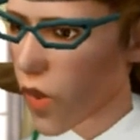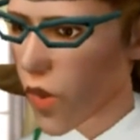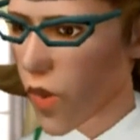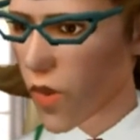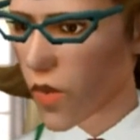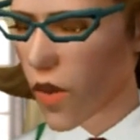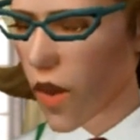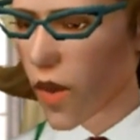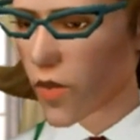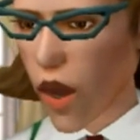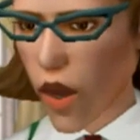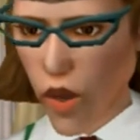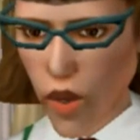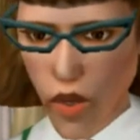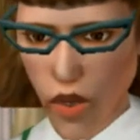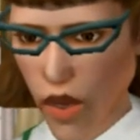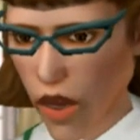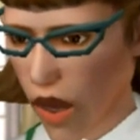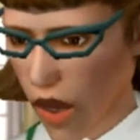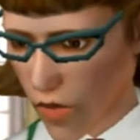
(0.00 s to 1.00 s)
Okay, but
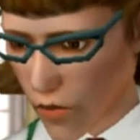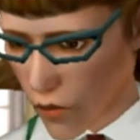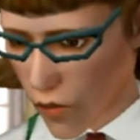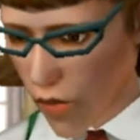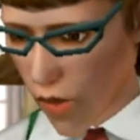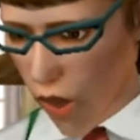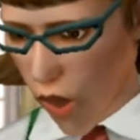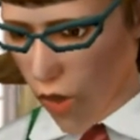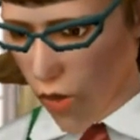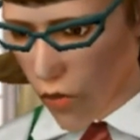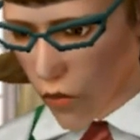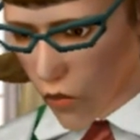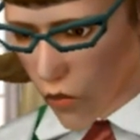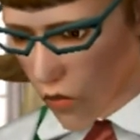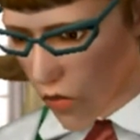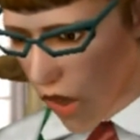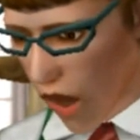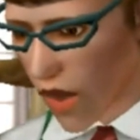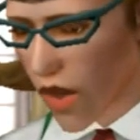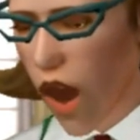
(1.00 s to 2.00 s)
if you don't,
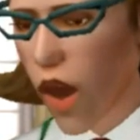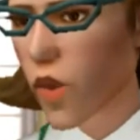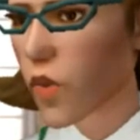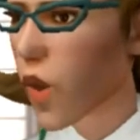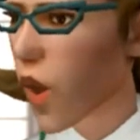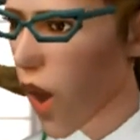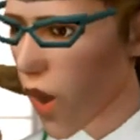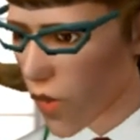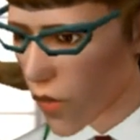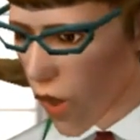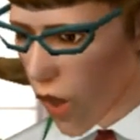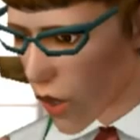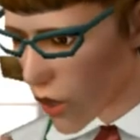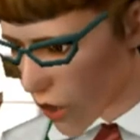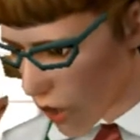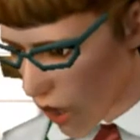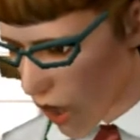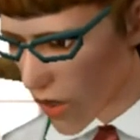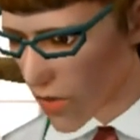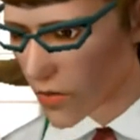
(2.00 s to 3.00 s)
I'll tell the whole school
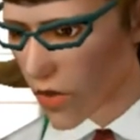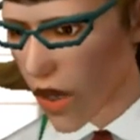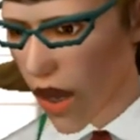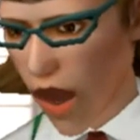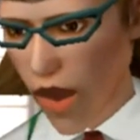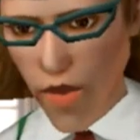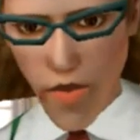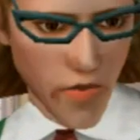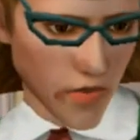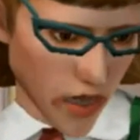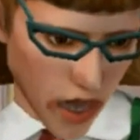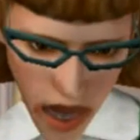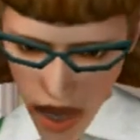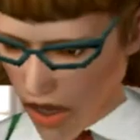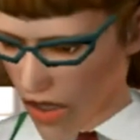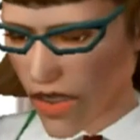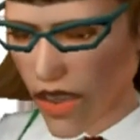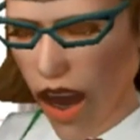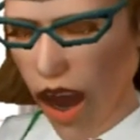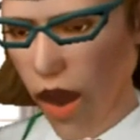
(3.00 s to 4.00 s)
you're some kind of
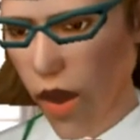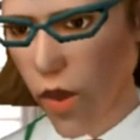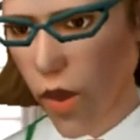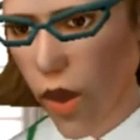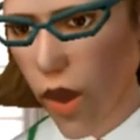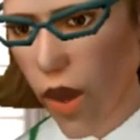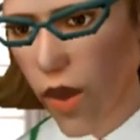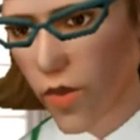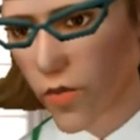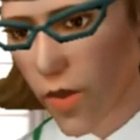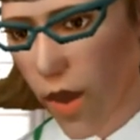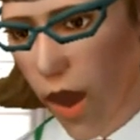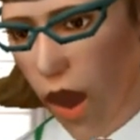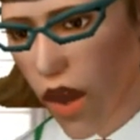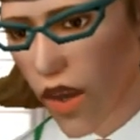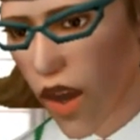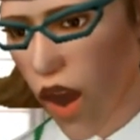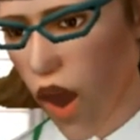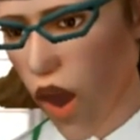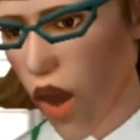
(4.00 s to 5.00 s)
sad sicko who
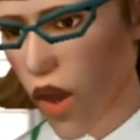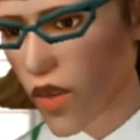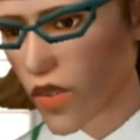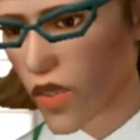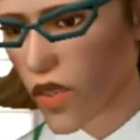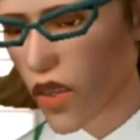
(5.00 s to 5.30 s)
spies on girls